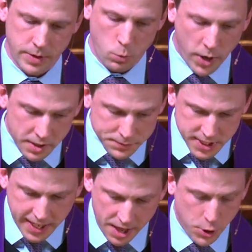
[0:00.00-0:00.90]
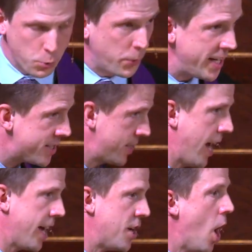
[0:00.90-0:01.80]
What if together we
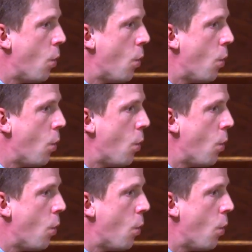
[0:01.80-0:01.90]
said,